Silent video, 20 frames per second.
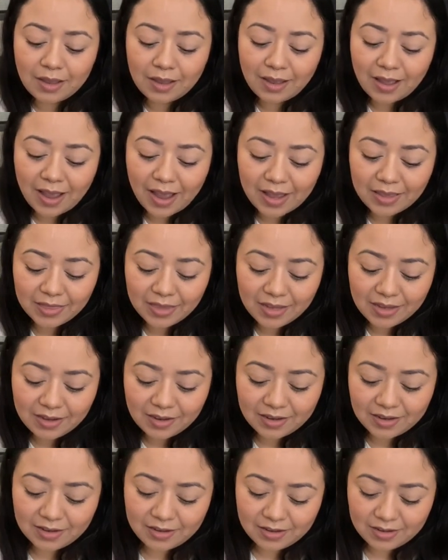I think
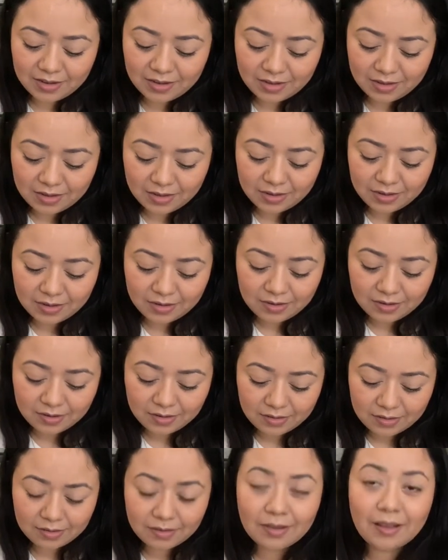
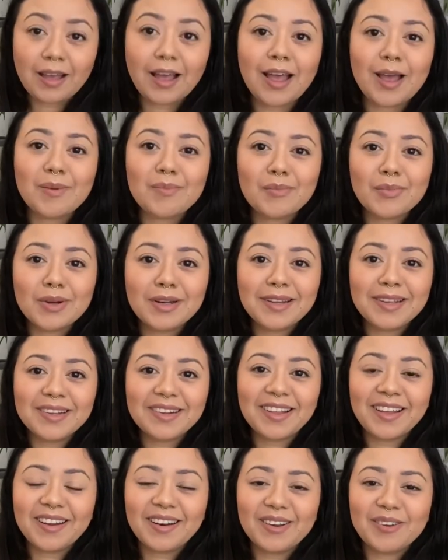I'm really
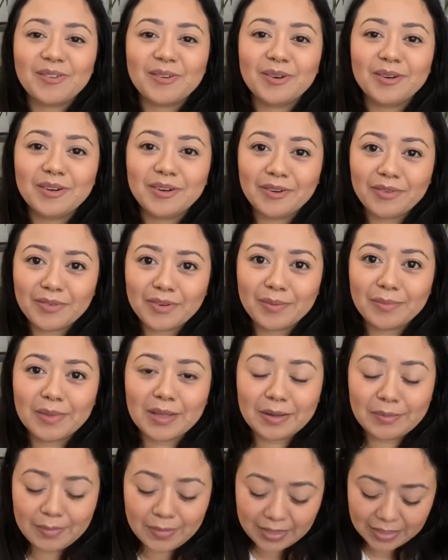glad I ordered from
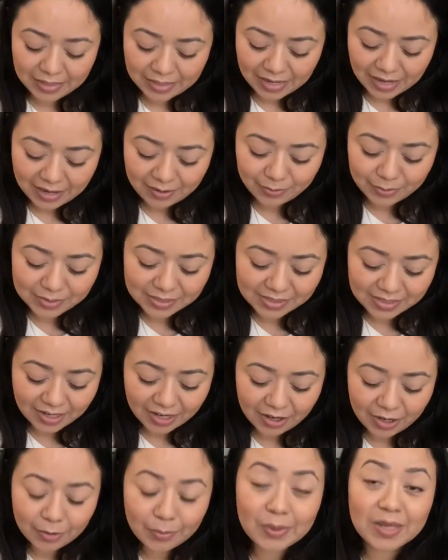them. Like, I was
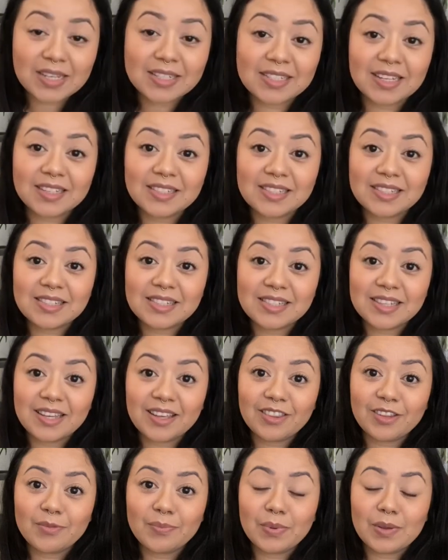scared because I did see
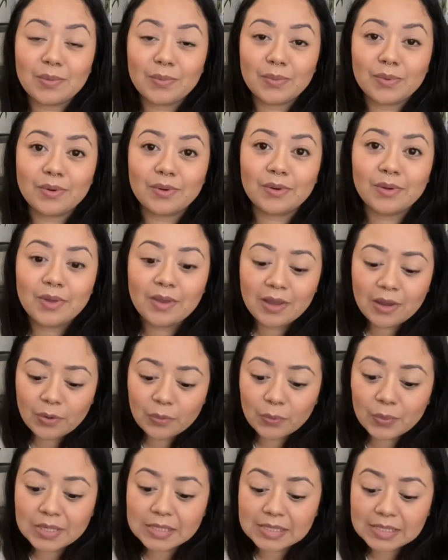other people
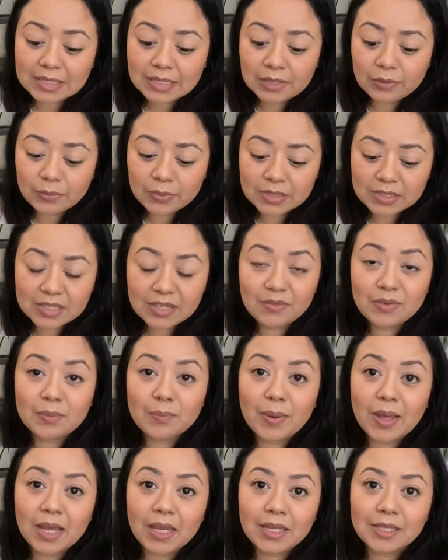recently receiving
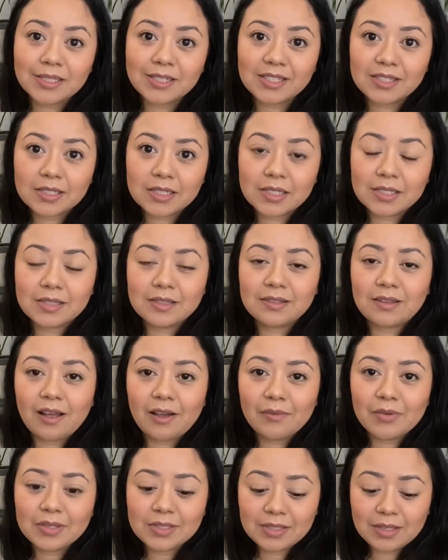packages, because
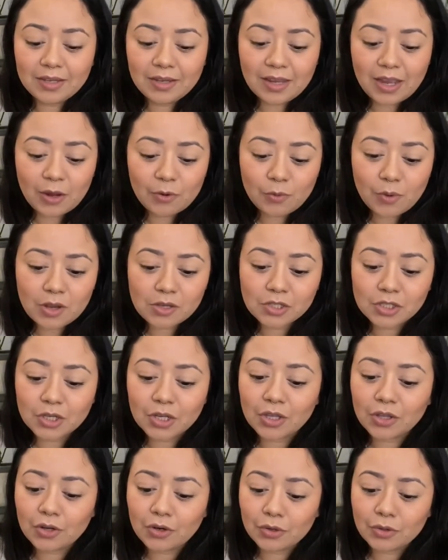obviously I watch
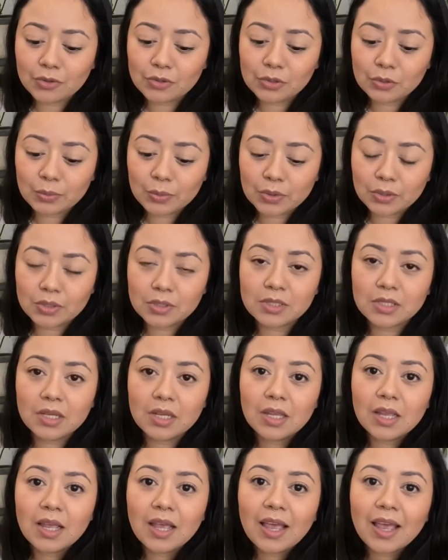other YouTubers,
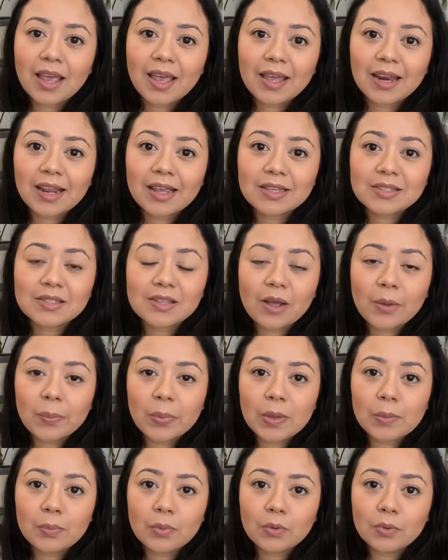and I saw
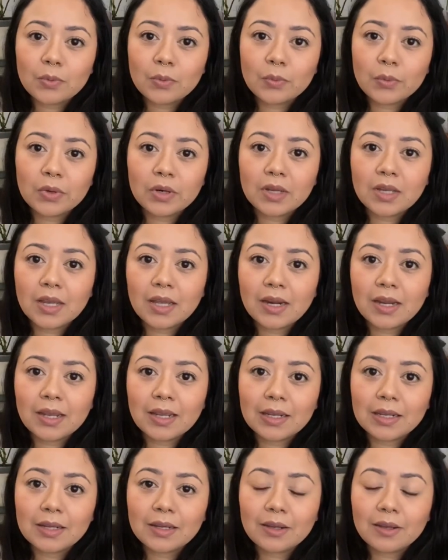people were
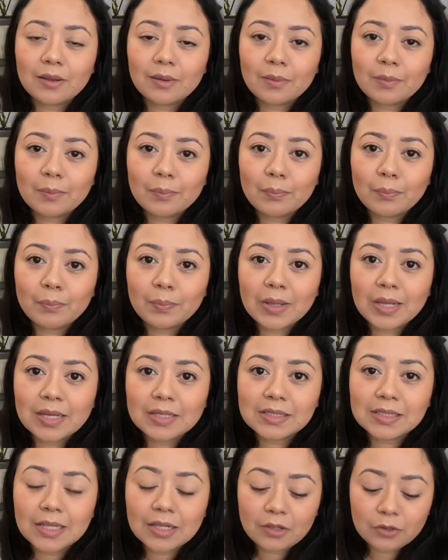getting
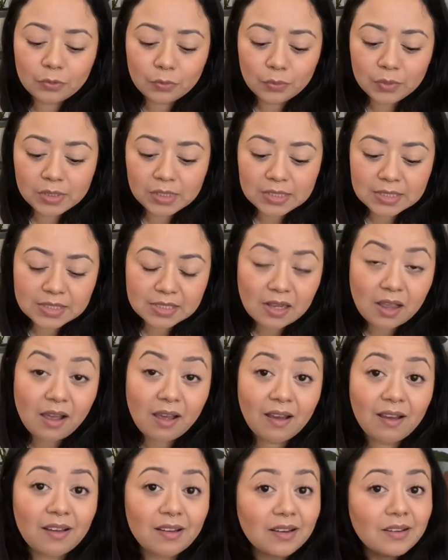plants that look really
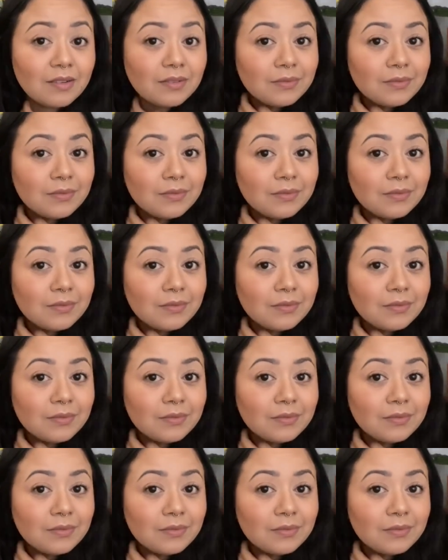sad,